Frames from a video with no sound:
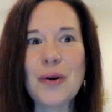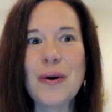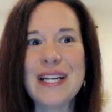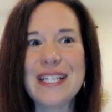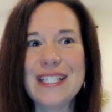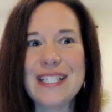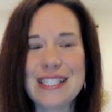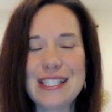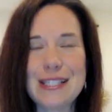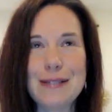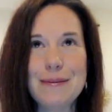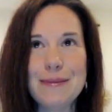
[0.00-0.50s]
and
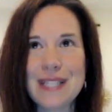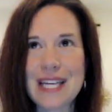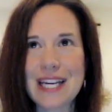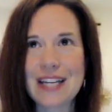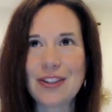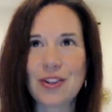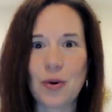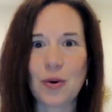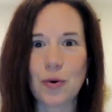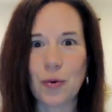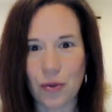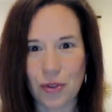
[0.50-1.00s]
it seems
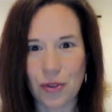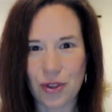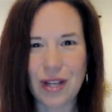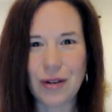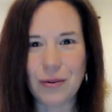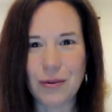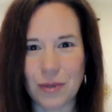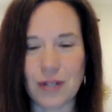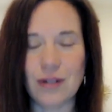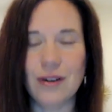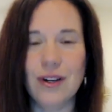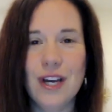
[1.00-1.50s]
like the whole
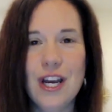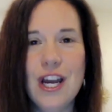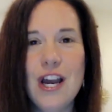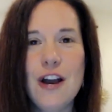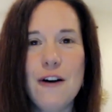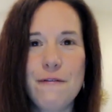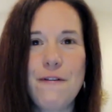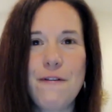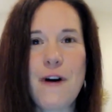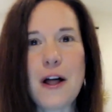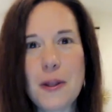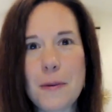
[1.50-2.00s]
thing will
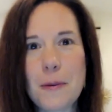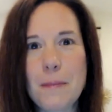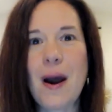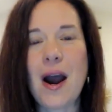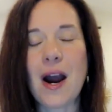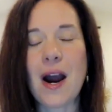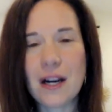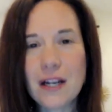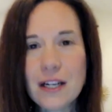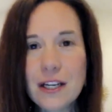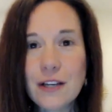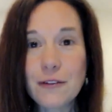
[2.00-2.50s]
fall
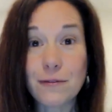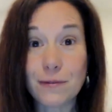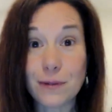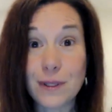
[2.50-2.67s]
apart if